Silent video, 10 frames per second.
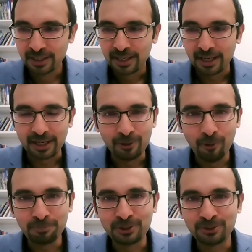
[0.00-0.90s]
And I
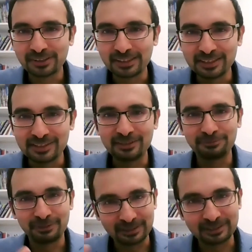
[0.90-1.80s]
hope during these
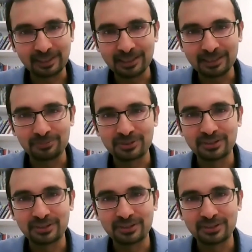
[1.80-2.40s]
difficult times,